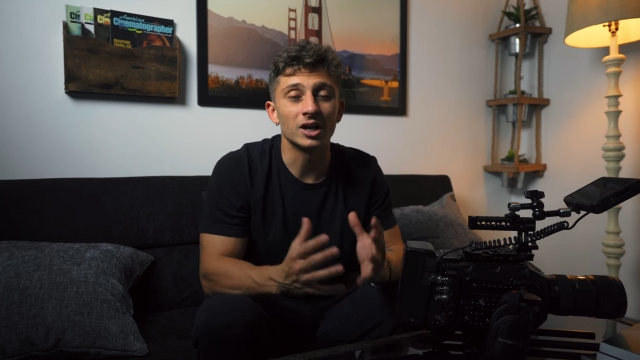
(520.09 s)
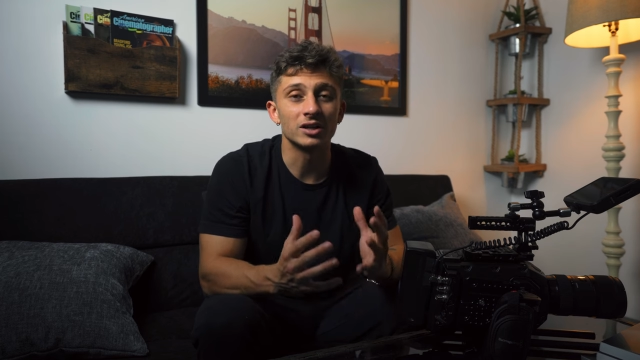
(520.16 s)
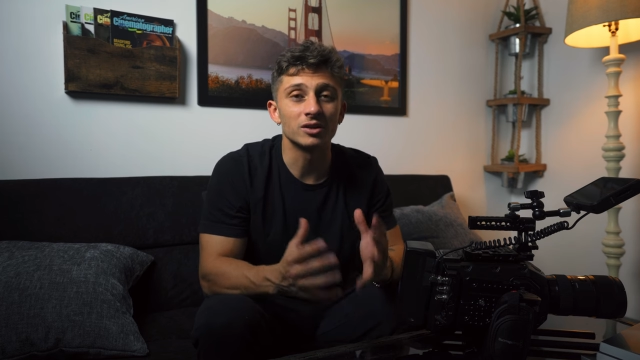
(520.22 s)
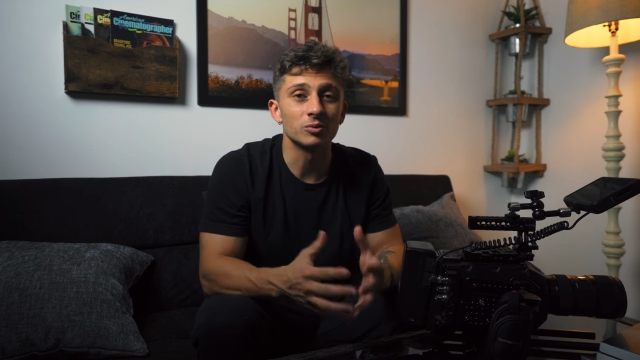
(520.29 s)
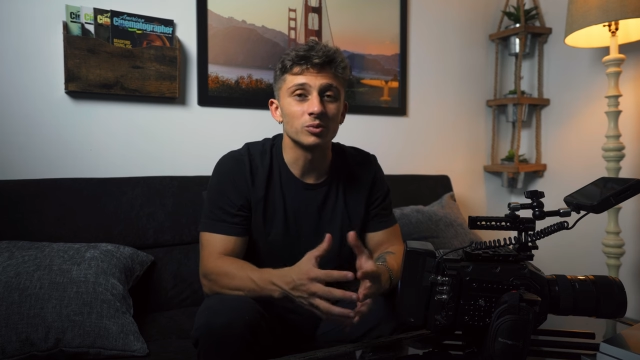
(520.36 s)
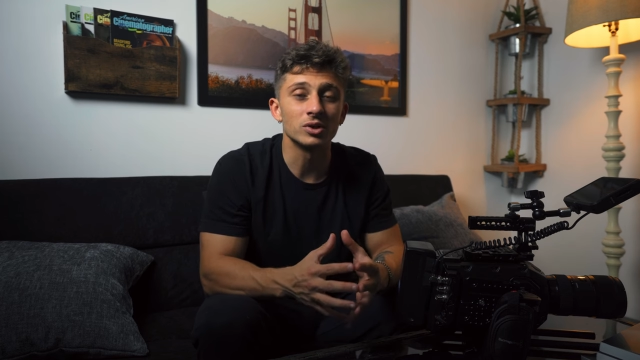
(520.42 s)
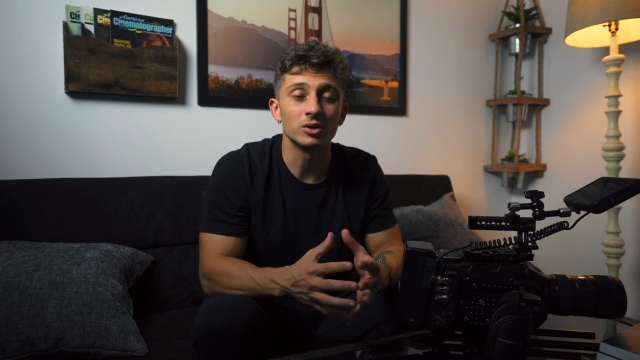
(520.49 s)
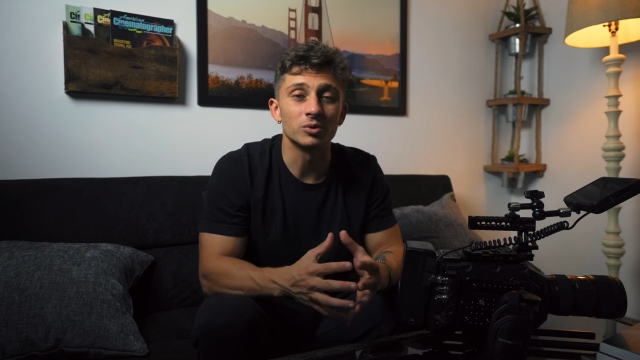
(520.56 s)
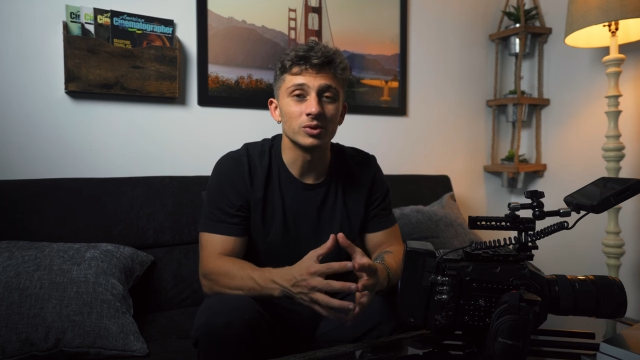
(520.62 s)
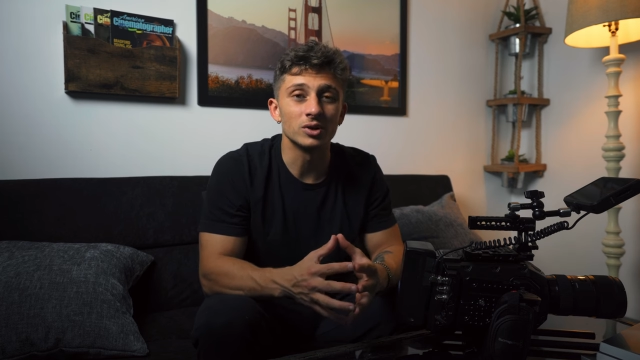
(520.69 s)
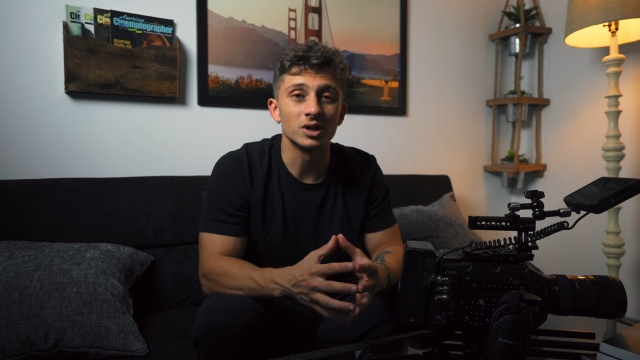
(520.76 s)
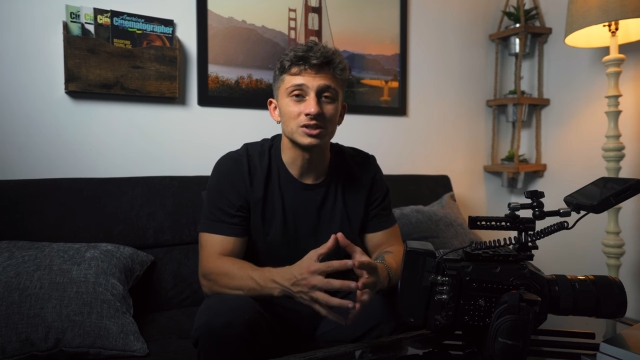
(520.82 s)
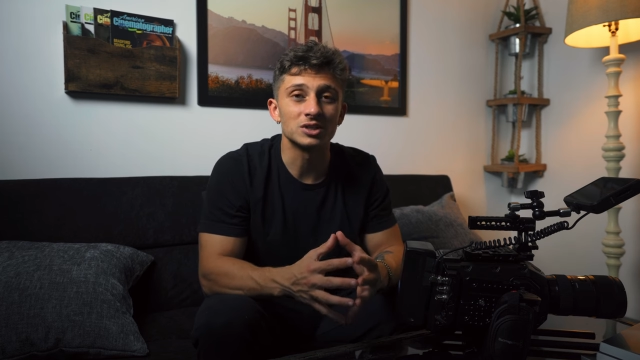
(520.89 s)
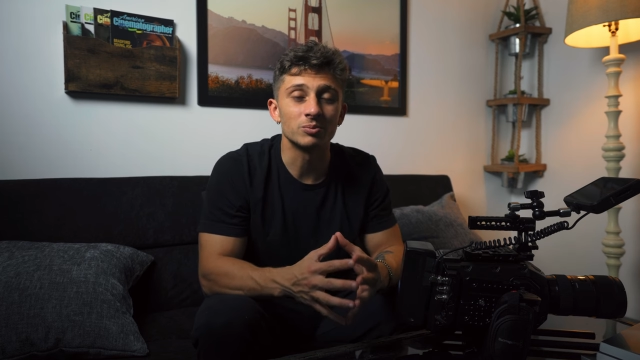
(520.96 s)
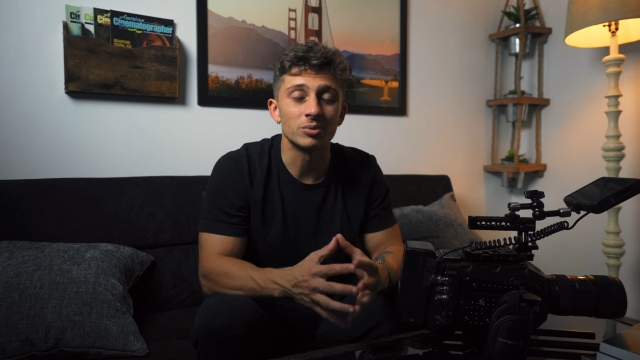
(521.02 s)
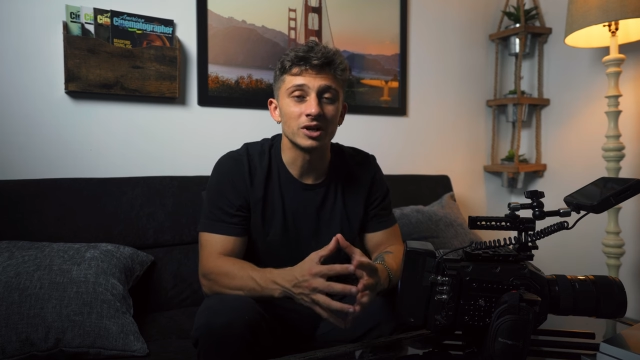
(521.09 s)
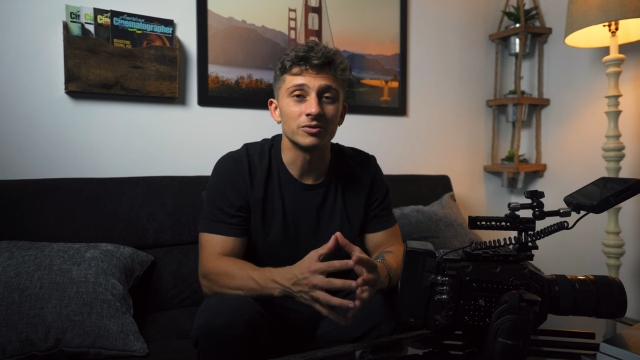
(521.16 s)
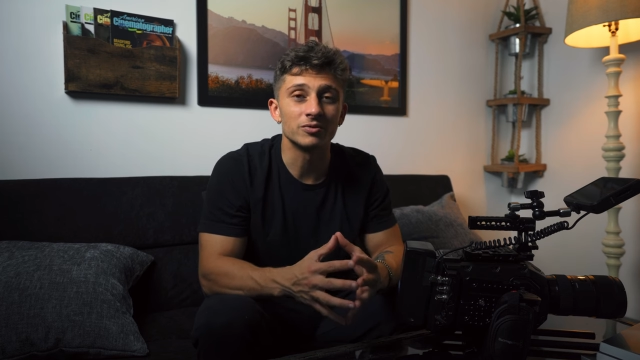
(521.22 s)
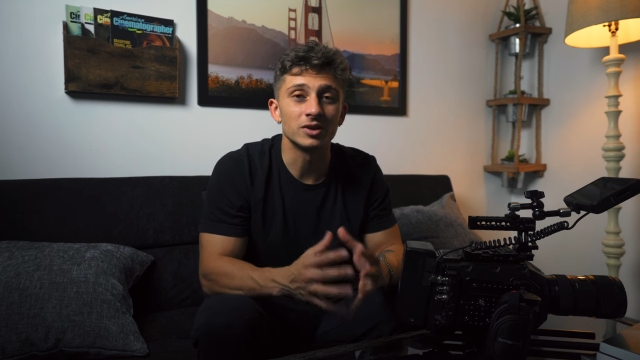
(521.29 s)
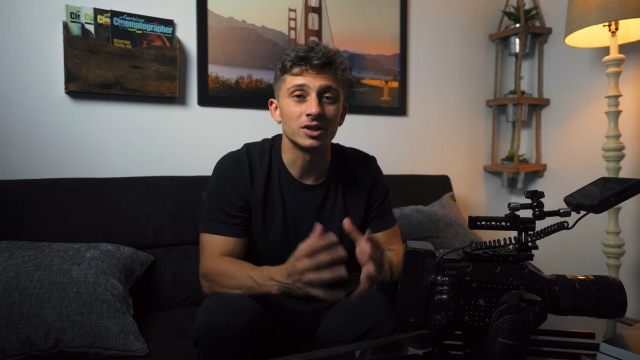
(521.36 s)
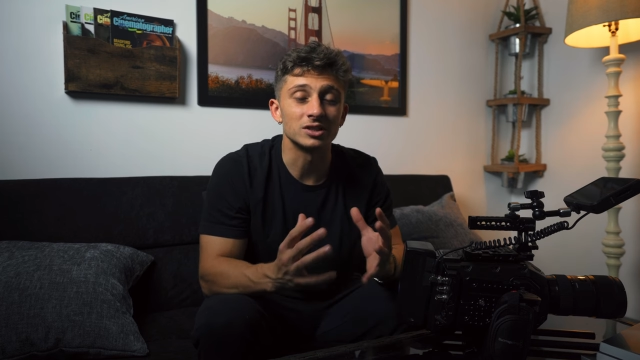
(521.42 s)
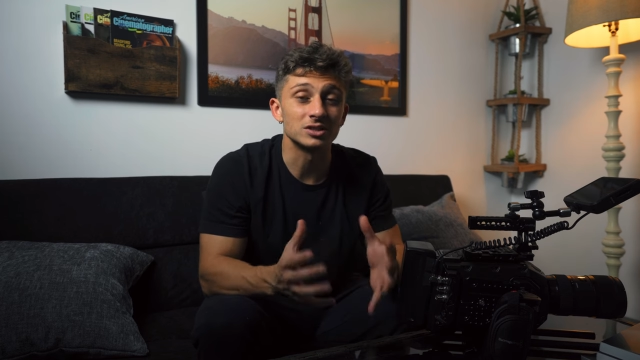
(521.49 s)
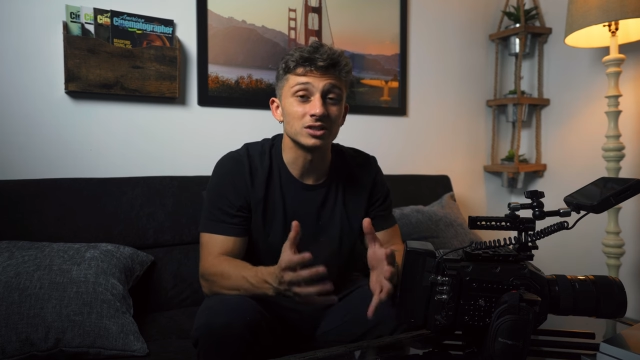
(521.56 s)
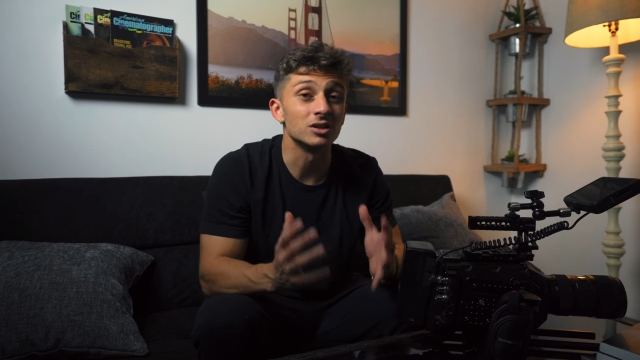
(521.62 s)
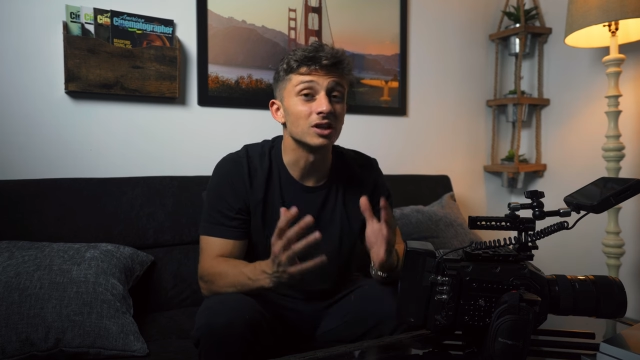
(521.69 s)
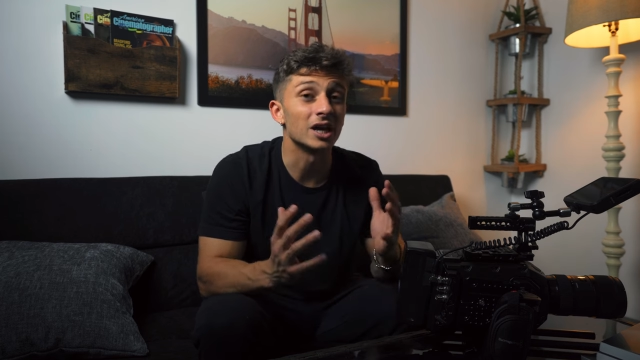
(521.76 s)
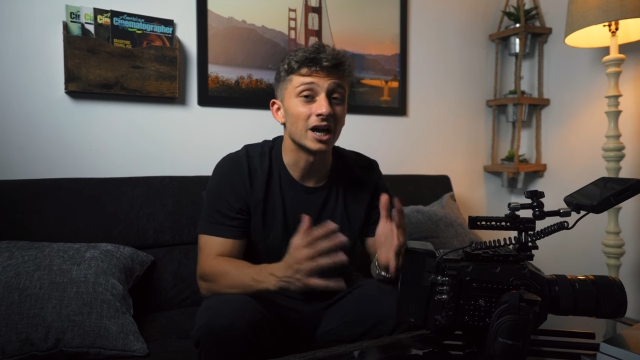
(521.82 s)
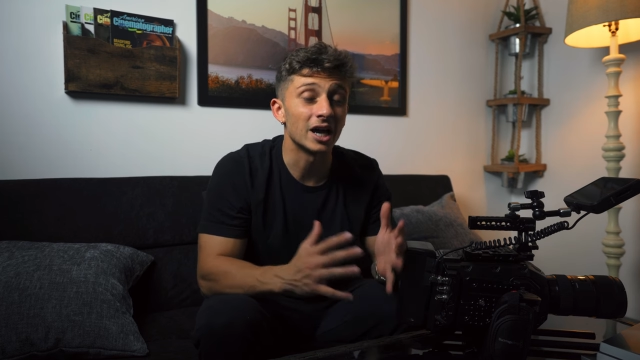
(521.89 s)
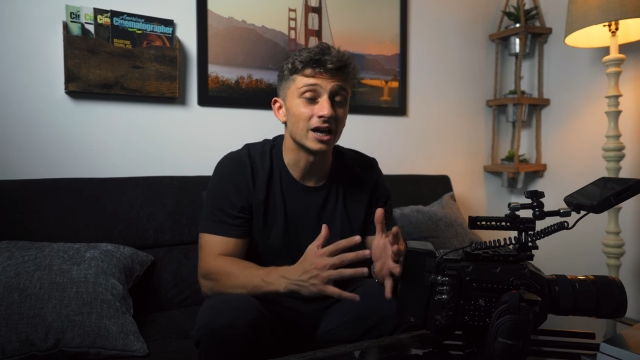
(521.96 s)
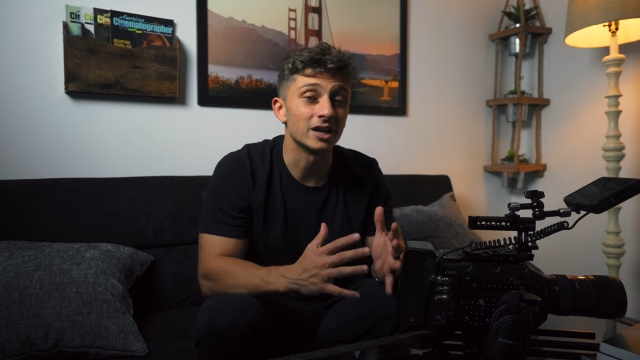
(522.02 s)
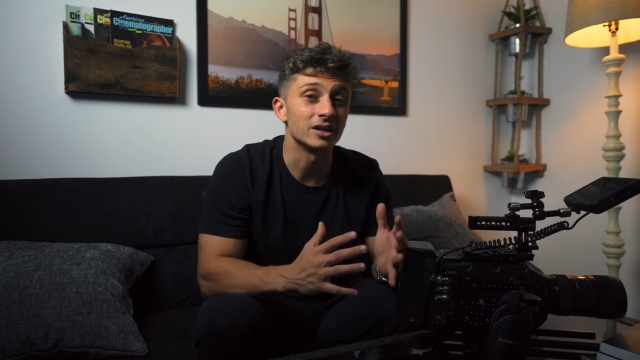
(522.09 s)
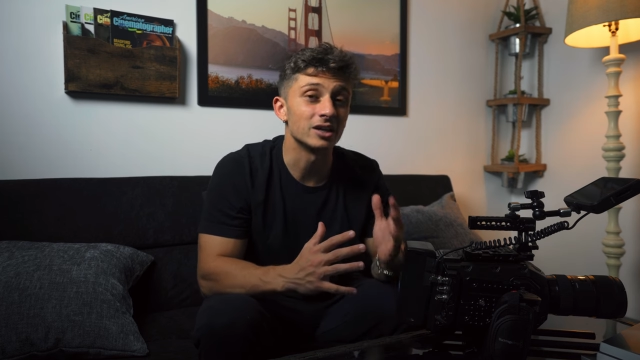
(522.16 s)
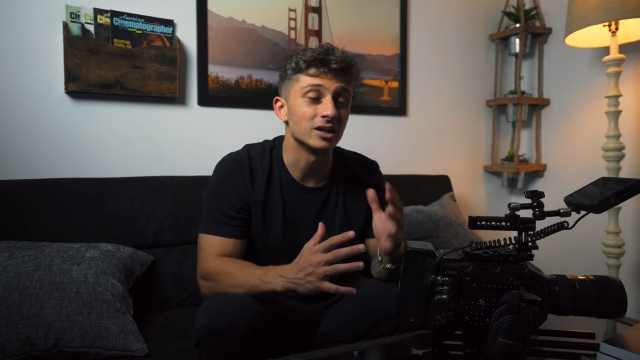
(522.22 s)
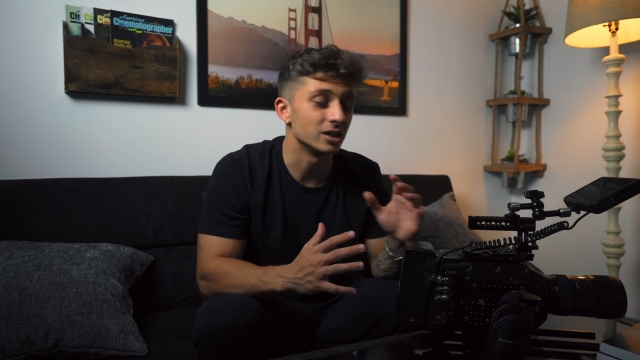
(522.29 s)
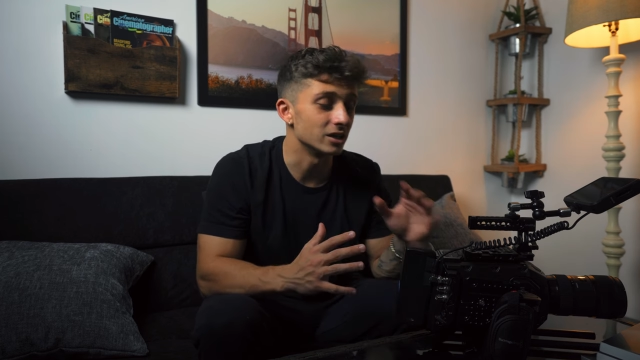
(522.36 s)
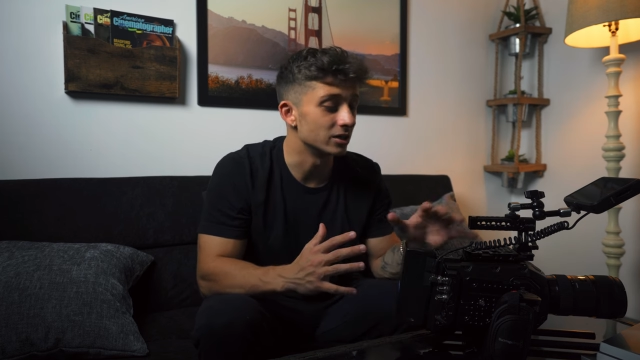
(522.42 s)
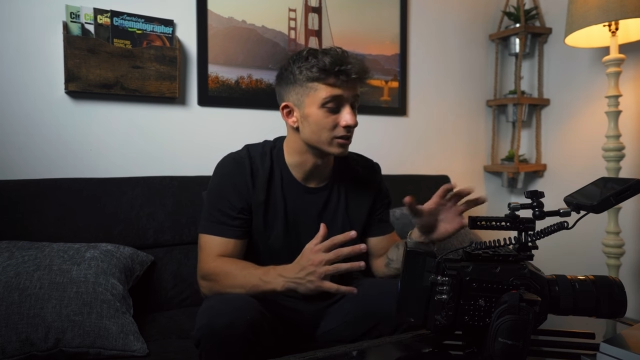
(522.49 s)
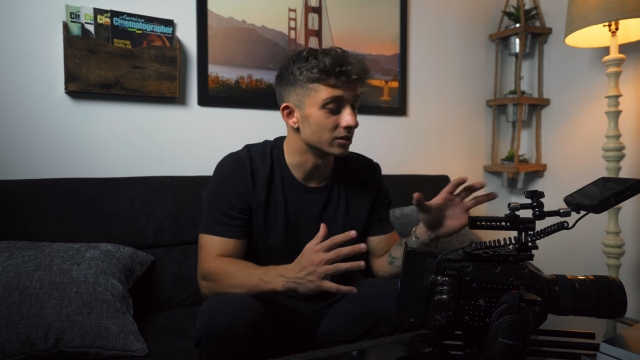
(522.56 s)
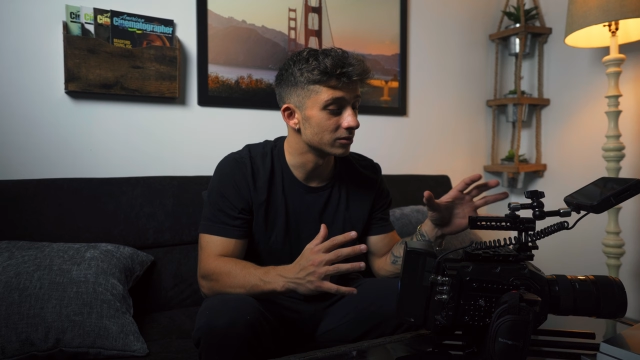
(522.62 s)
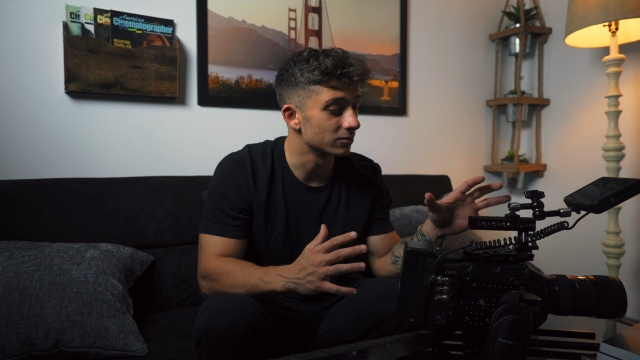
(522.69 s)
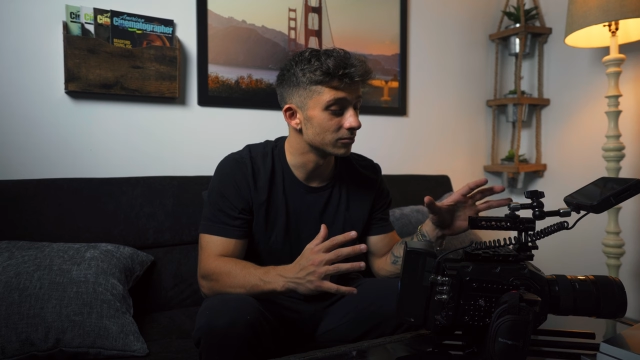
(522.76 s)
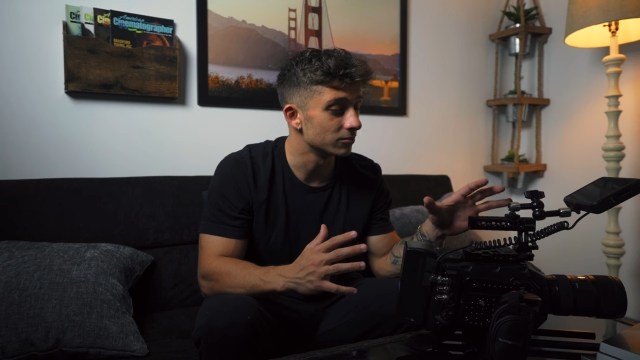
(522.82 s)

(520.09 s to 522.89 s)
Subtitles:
I didn't really realize the benefit until I had it in